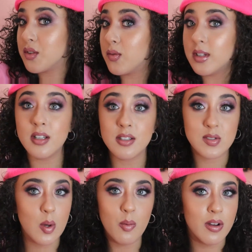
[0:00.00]
literally looks
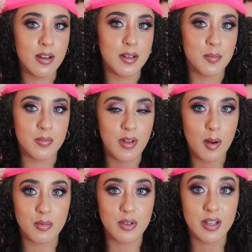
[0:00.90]
so good.
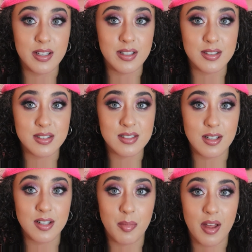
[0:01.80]
I'm really
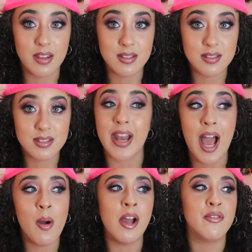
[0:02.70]
stunned by this.
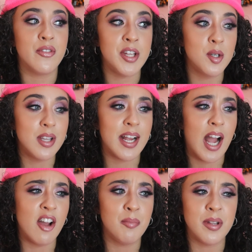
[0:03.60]
Now I feel like
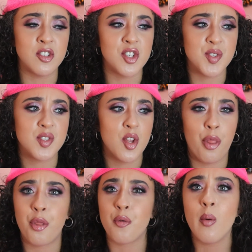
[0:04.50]
I've been just
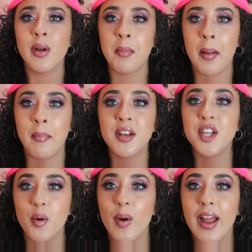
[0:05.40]
throwing my
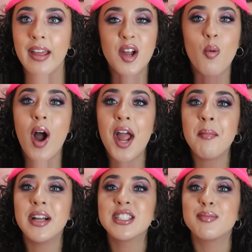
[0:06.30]
money away. Like, why
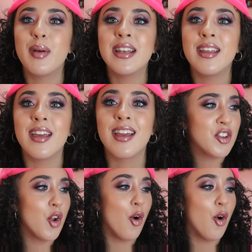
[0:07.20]
am I spending, you